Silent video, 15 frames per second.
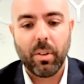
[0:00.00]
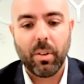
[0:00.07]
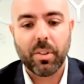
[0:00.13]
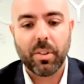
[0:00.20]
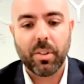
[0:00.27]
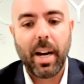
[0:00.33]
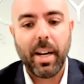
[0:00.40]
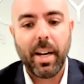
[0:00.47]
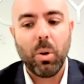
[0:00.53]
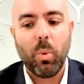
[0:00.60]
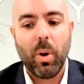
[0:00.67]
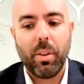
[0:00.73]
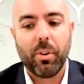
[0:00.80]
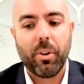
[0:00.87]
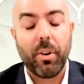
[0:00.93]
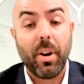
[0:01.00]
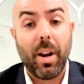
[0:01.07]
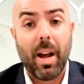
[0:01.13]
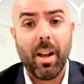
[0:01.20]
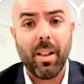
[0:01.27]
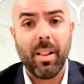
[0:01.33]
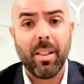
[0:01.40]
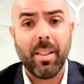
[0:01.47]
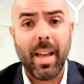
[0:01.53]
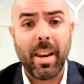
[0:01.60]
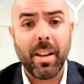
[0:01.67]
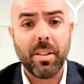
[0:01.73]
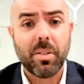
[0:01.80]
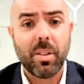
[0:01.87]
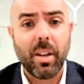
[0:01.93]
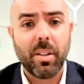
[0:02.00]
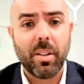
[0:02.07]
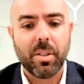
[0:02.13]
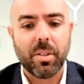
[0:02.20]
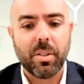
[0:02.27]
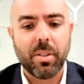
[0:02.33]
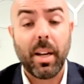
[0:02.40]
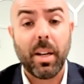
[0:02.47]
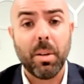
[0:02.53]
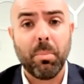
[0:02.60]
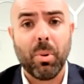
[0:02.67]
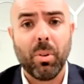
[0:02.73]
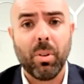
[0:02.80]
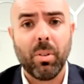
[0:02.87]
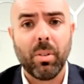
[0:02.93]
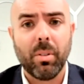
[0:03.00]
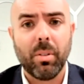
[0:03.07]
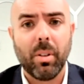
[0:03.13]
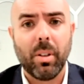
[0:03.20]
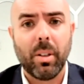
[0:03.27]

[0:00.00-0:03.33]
deciding whether or not that is a sustainable